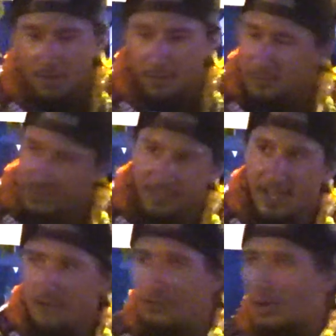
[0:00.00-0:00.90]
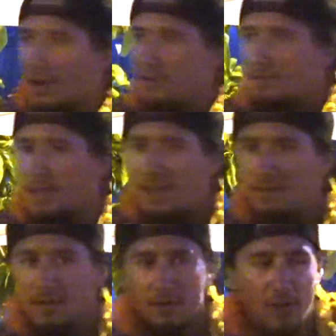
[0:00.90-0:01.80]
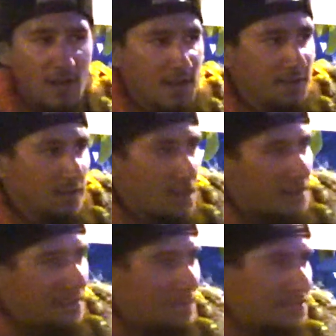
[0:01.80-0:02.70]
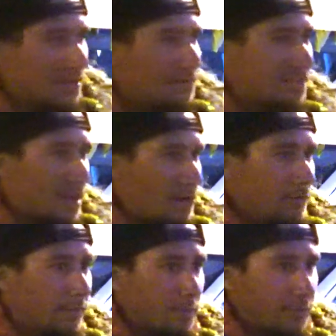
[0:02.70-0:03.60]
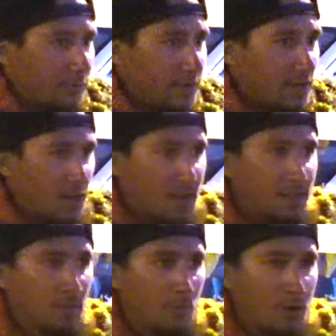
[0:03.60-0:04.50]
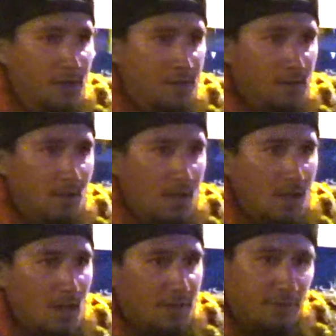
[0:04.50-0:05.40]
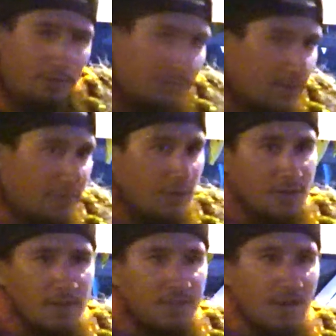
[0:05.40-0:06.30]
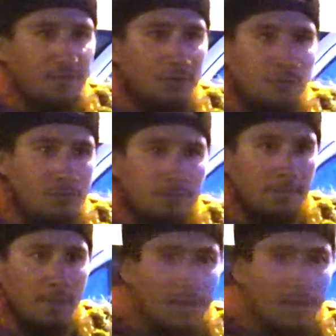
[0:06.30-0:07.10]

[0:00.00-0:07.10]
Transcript: There was the cattle guard, eight Aloha Aina, locking themselves down from 3 o'clock in the morning until 3.30 in the afternoon.